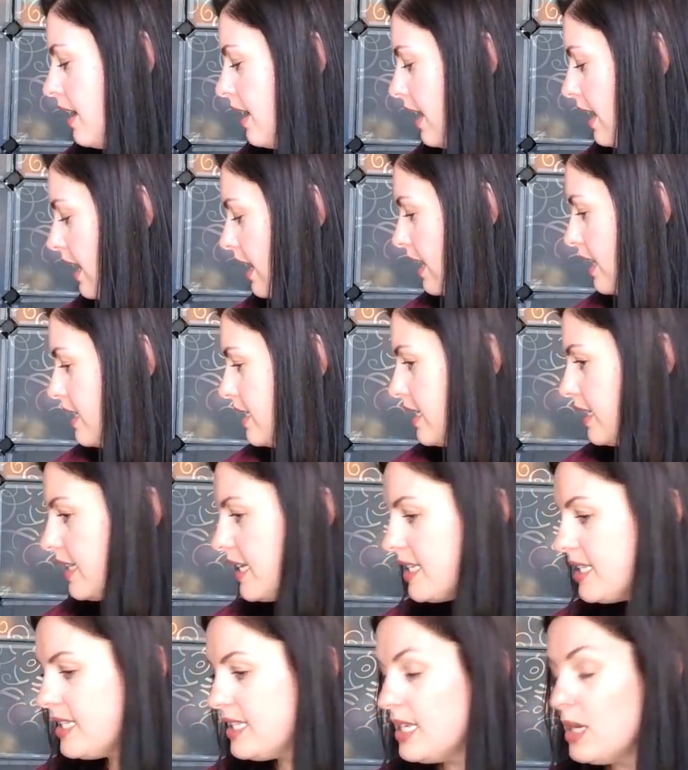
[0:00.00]
And
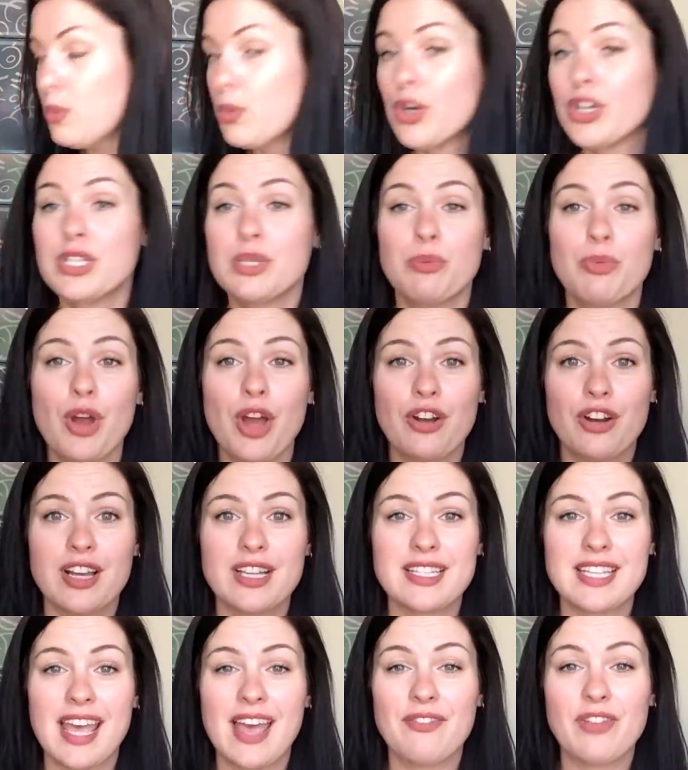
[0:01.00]
let's see, works in
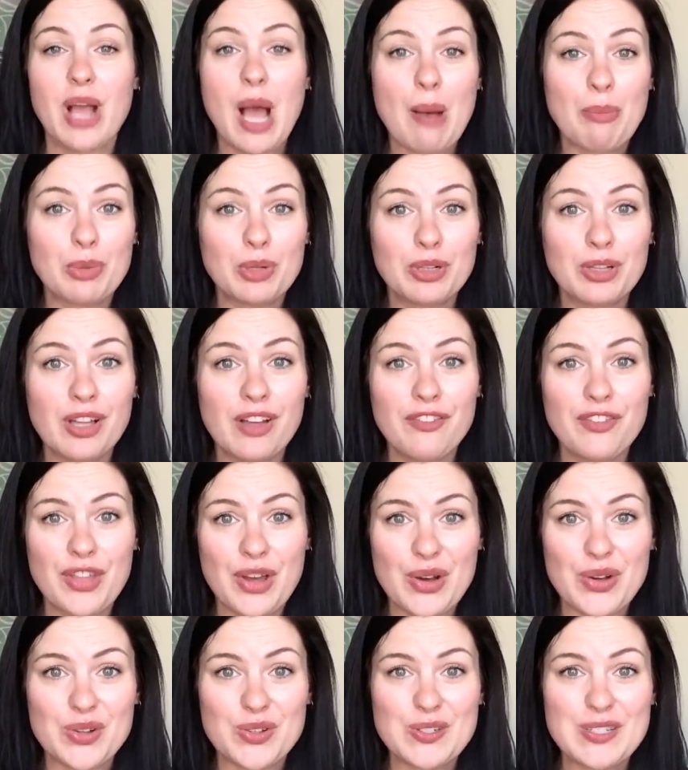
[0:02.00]
progress. I have a couple of
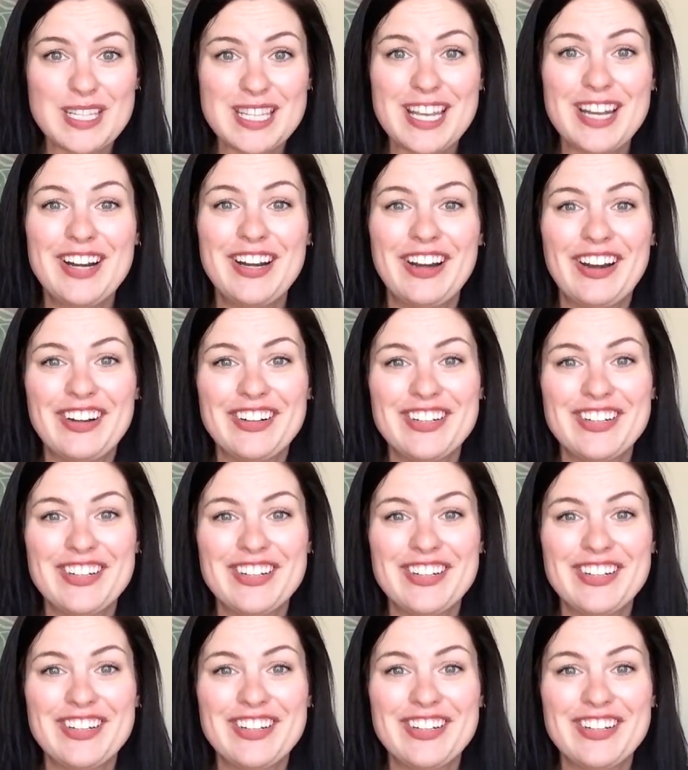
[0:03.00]
those that